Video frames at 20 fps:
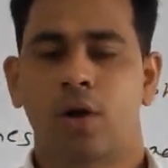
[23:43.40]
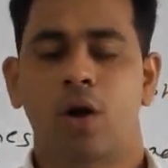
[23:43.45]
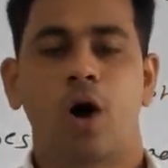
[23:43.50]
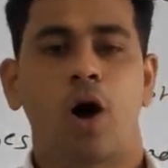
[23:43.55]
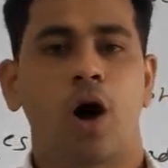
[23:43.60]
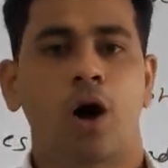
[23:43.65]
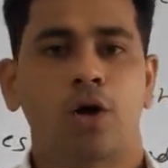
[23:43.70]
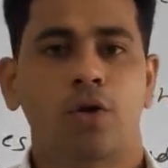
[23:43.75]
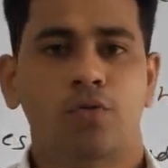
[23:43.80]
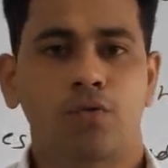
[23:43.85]

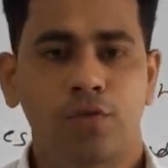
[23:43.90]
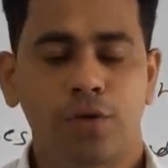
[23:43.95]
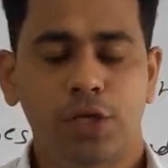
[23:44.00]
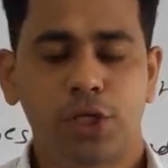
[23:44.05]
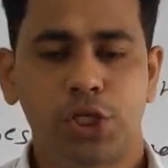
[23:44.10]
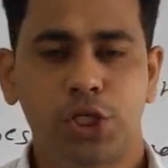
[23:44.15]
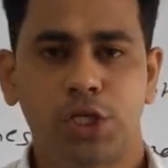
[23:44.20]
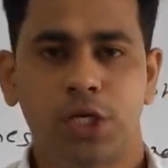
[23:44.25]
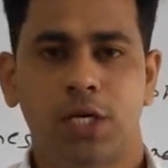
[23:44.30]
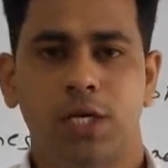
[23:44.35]
on
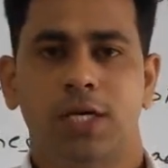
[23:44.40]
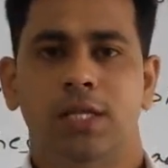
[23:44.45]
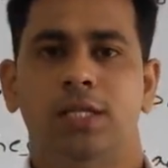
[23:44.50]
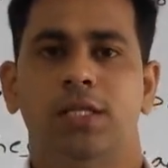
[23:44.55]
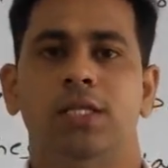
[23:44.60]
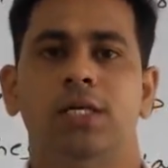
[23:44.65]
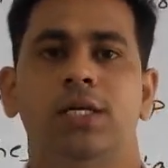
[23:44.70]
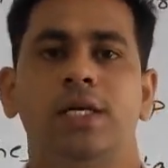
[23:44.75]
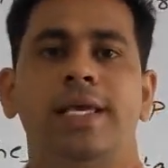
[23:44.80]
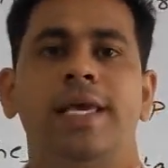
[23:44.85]
which
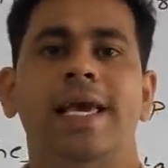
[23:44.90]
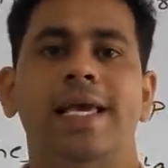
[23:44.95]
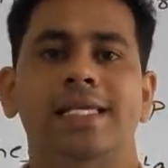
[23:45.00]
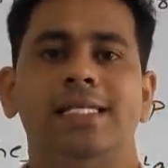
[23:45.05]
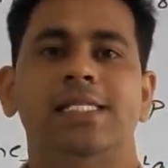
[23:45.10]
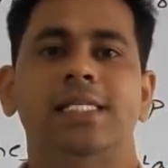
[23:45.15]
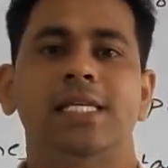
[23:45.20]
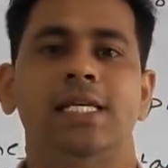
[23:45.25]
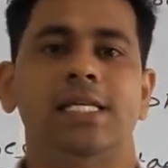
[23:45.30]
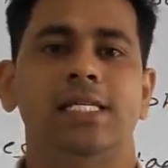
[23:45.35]
the
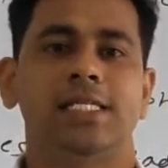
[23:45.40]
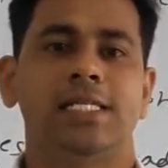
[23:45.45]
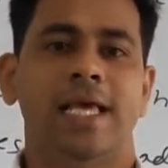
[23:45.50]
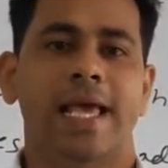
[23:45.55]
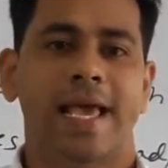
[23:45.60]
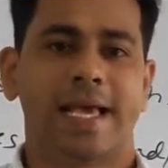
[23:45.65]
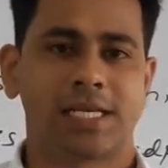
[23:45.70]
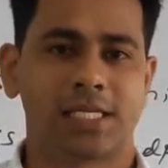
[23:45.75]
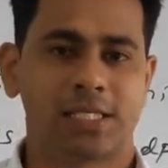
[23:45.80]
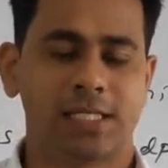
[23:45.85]
gaseous
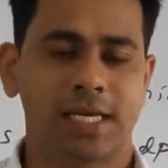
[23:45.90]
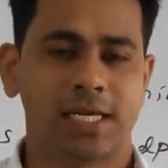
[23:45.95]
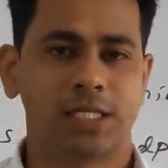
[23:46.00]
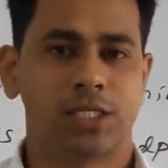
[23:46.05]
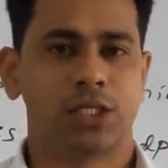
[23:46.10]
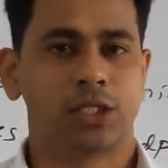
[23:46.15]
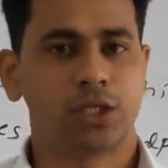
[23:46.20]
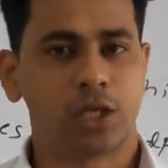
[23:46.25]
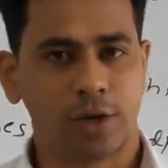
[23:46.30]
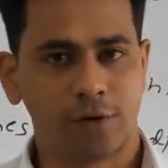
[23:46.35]
exchange
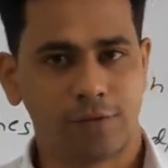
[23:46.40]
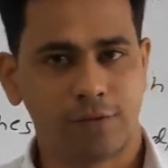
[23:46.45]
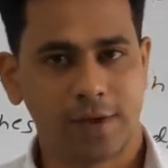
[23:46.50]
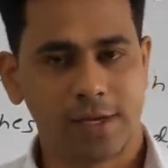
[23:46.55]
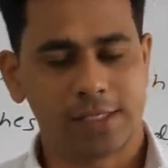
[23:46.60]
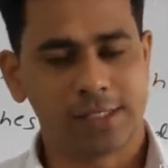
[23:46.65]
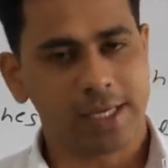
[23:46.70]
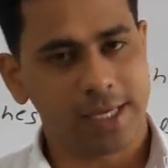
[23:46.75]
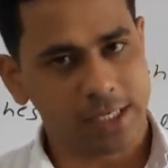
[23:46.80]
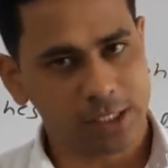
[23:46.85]

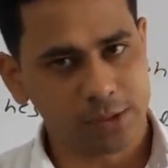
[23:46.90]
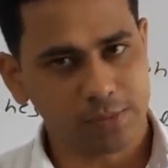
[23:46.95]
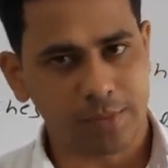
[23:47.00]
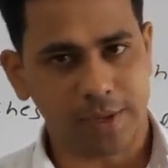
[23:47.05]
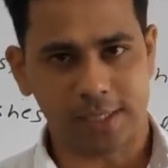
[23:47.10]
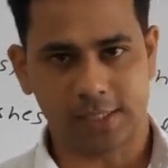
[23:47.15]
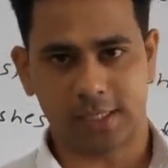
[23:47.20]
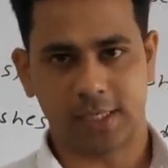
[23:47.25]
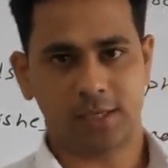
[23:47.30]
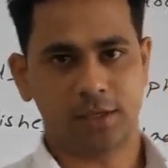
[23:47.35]
surface is
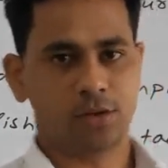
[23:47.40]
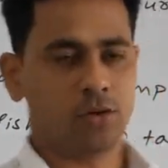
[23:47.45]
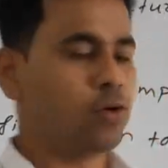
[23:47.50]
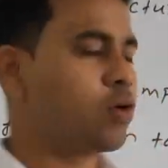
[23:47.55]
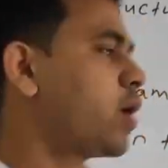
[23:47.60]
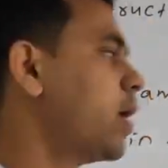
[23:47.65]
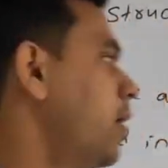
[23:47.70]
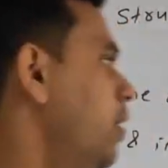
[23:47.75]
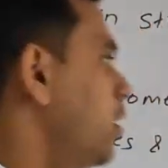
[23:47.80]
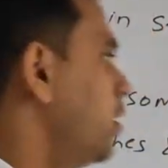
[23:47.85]
present.
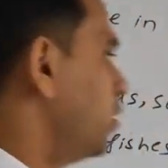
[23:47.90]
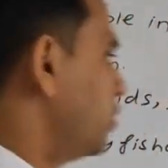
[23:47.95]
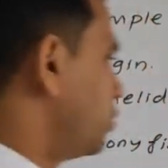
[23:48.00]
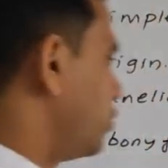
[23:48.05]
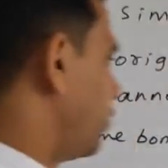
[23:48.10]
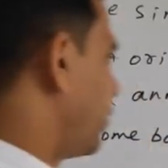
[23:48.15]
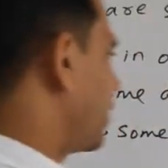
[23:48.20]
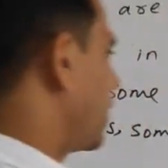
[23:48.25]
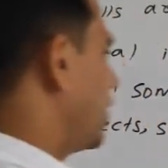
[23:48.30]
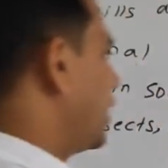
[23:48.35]
Okay,
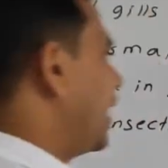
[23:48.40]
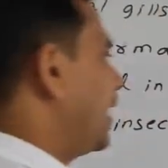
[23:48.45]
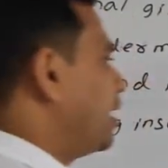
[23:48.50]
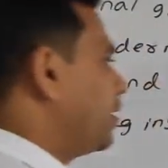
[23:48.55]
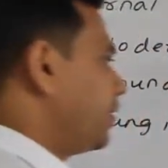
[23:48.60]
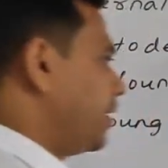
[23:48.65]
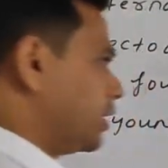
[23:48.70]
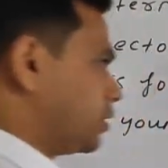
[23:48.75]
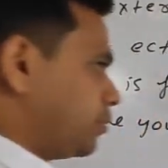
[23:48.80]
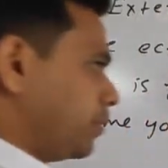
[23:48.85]
so we can write our next